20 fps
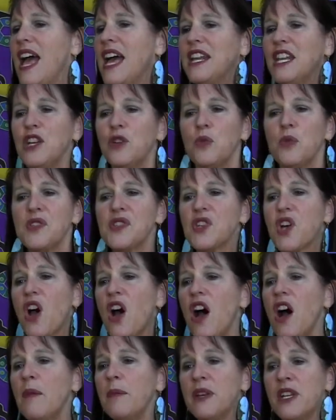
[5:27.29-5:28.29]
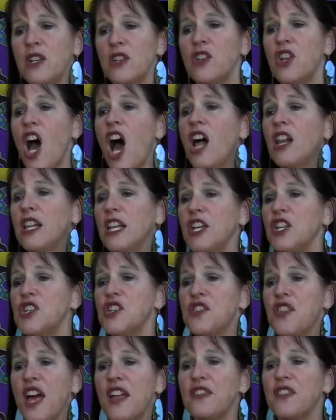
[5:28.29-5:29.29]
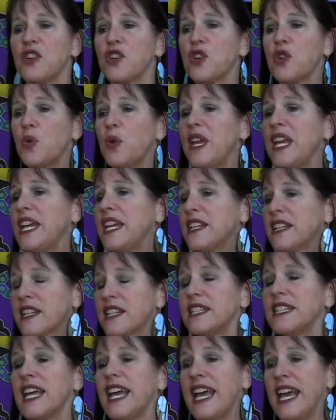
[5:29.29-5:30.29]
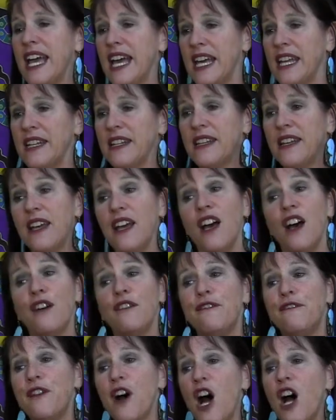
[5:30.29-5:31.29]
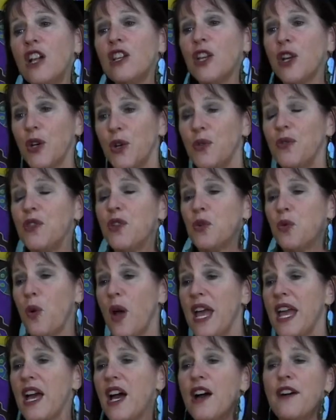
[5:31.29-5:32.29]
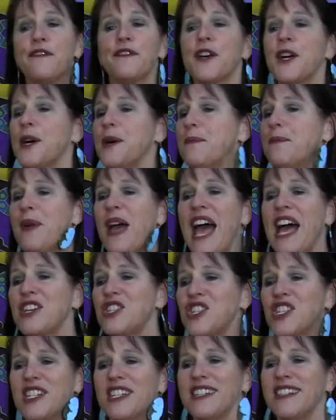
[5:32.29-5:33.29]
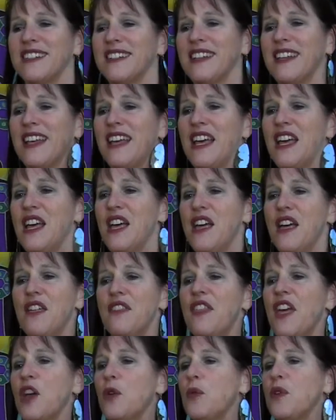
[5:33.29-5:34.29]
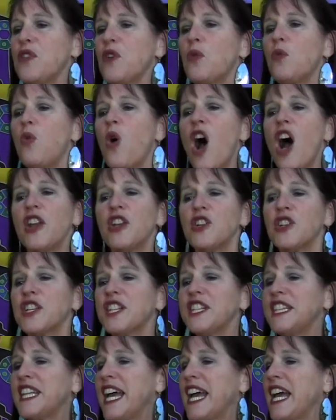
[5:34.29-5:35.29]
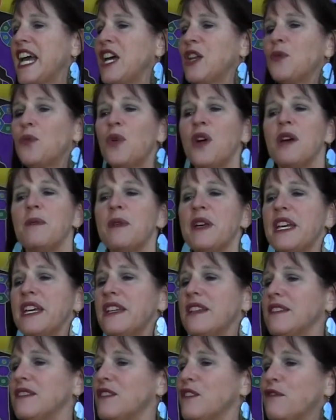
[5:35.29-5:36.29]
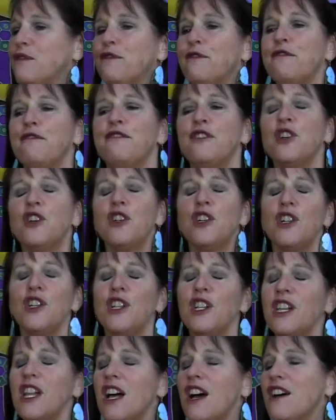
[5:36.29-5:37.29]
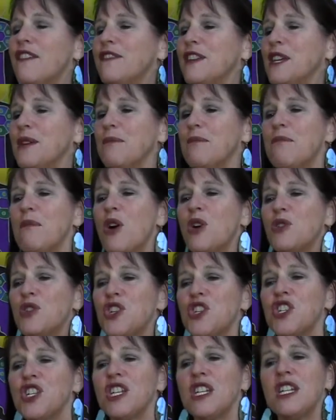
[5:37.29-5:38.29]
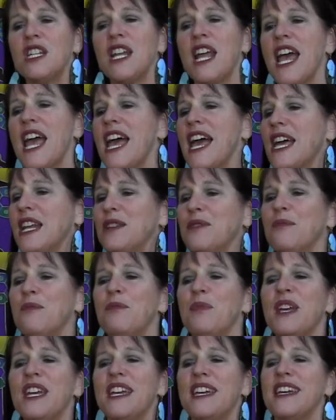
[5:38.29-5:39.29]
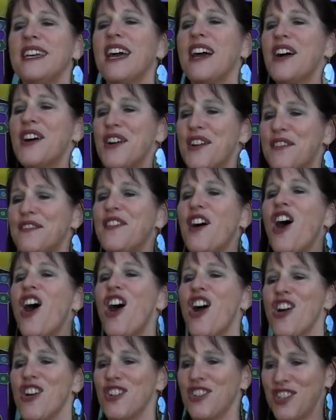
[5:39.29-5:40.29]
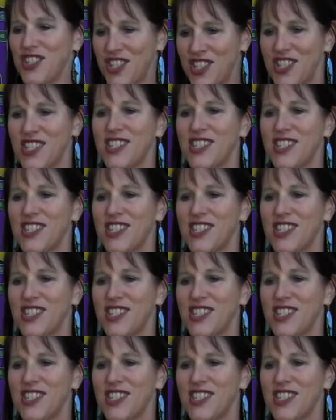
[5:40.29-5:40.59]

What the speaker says: And it was common knowledge that the Queen clan followed the way of compassion. They were the Water clan women, full of emotion and big of heart.